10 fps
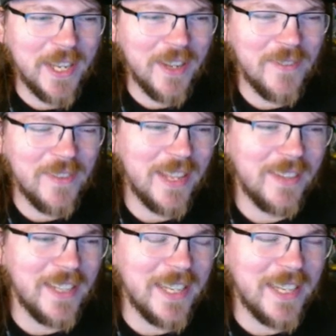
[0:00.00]
him,
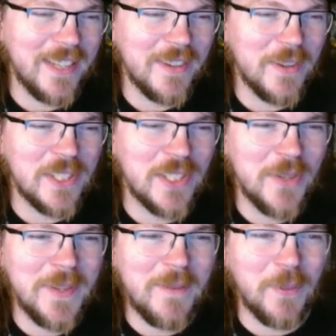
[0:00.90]
and like there are
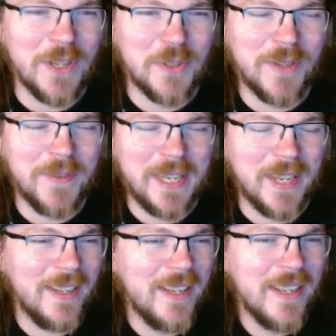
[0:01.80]
so many points where I'm like,